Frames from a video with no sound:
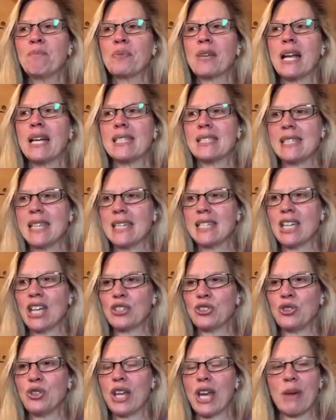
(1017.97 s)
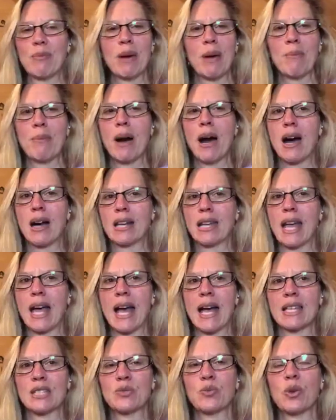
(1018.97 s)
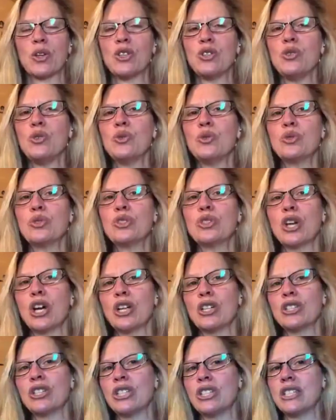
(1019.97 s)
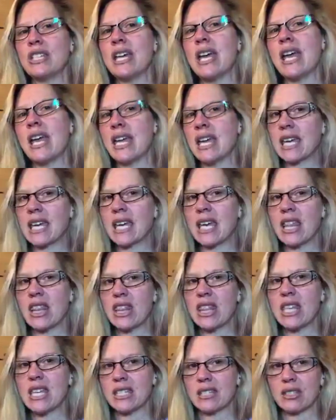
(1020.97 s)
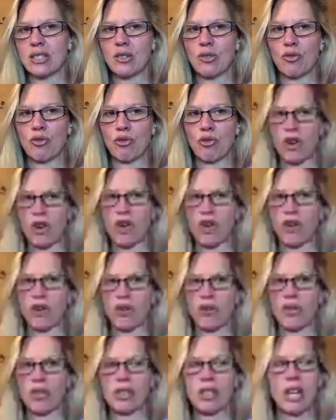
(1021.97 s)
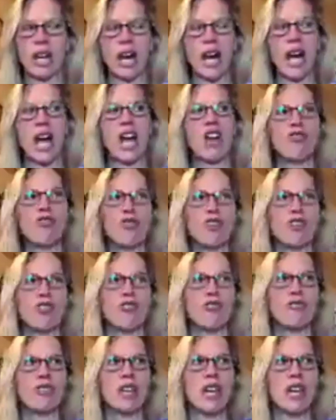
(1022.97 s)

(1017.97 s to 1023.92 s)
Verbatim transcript: I said yesterday on my podcast, when you start to take this road, the high road,